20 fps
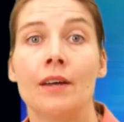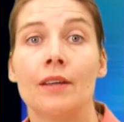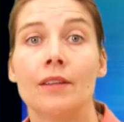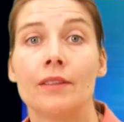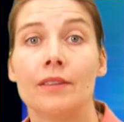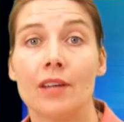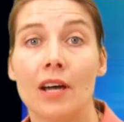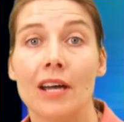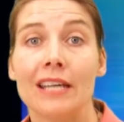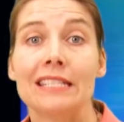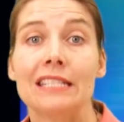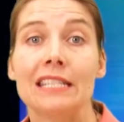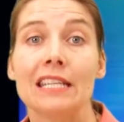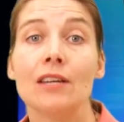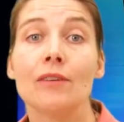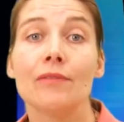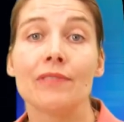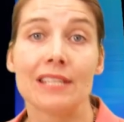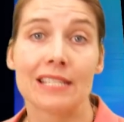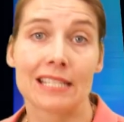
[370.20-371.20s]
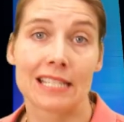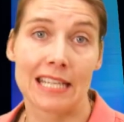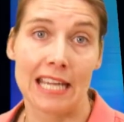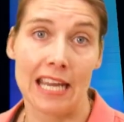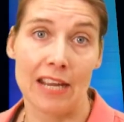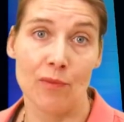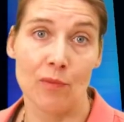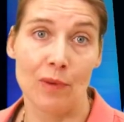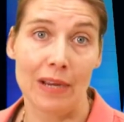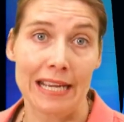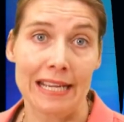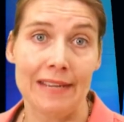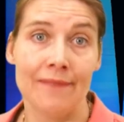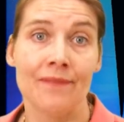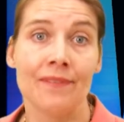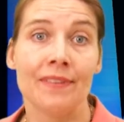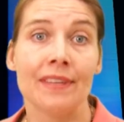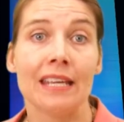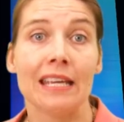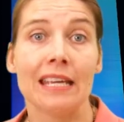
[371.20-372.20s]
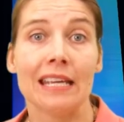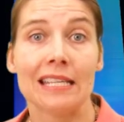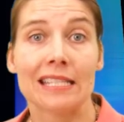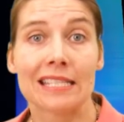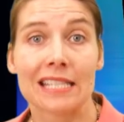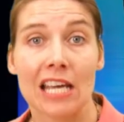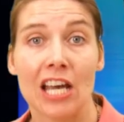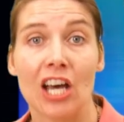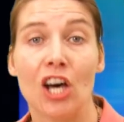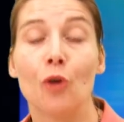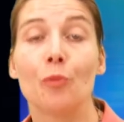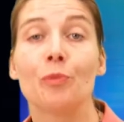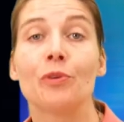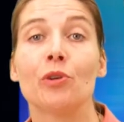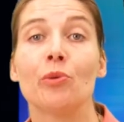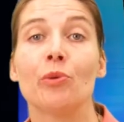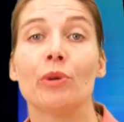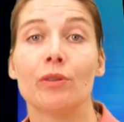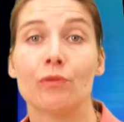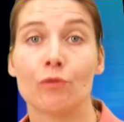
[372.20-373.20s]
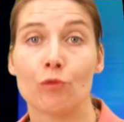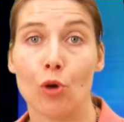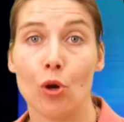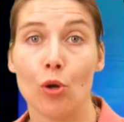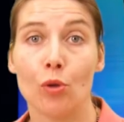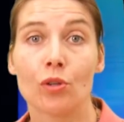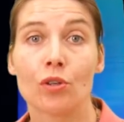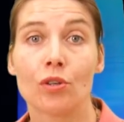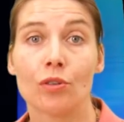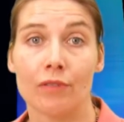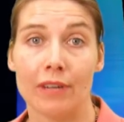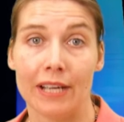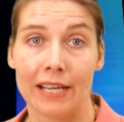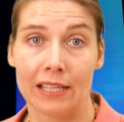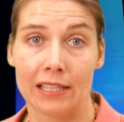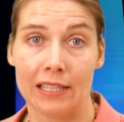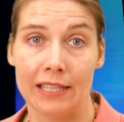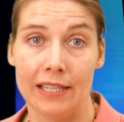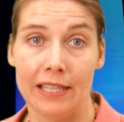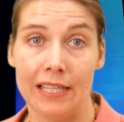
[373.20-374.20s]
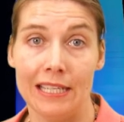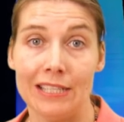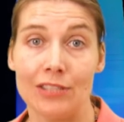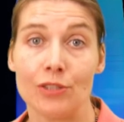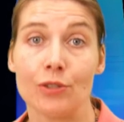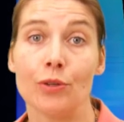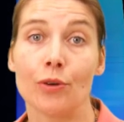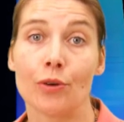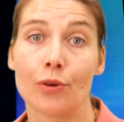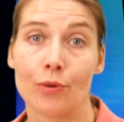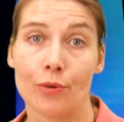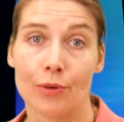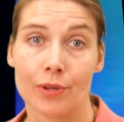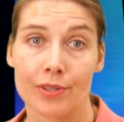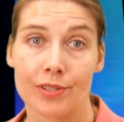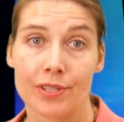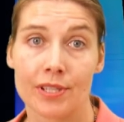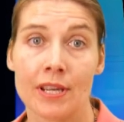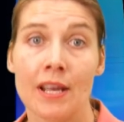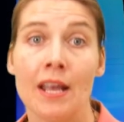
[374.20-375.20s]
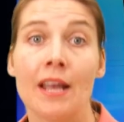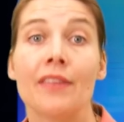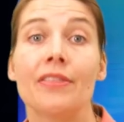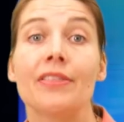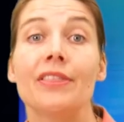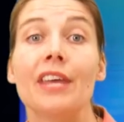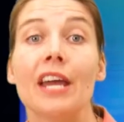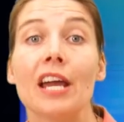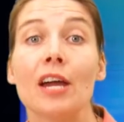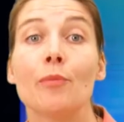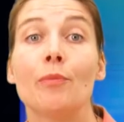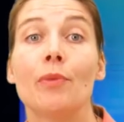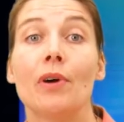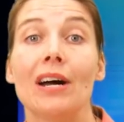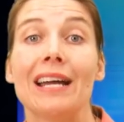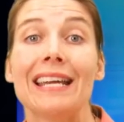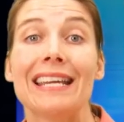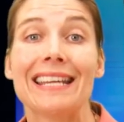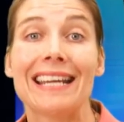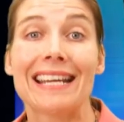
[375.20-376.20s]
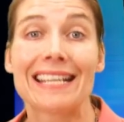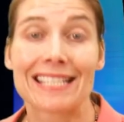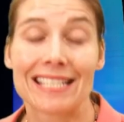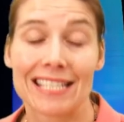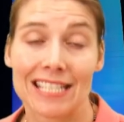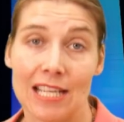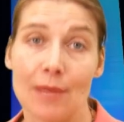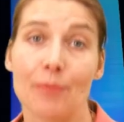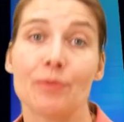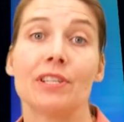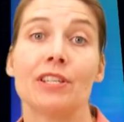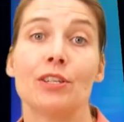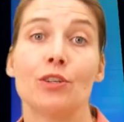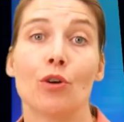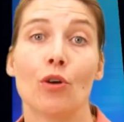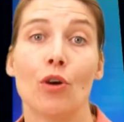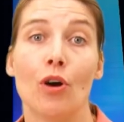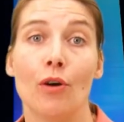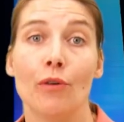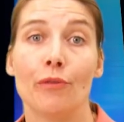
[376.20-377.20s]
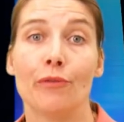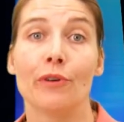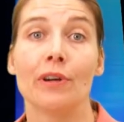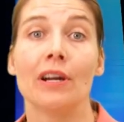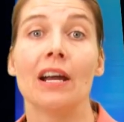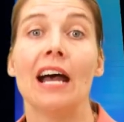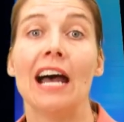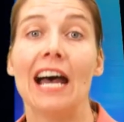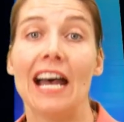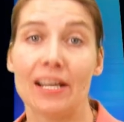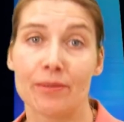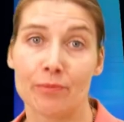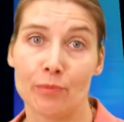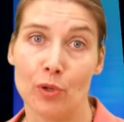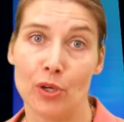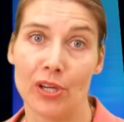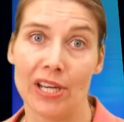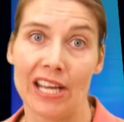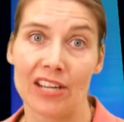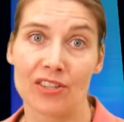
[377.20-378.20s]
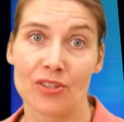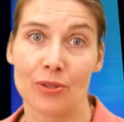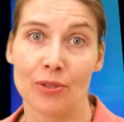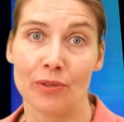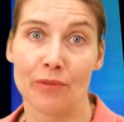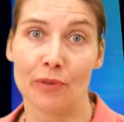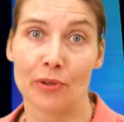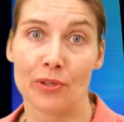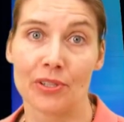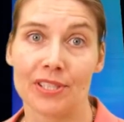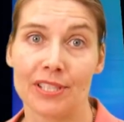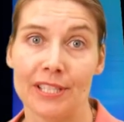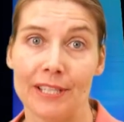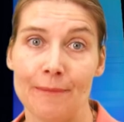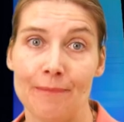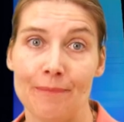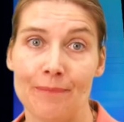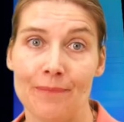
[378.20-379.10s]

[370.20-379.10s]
The idea of this gateway is to help you enroll correctly into your course, thereby accepting your offer at Monash University.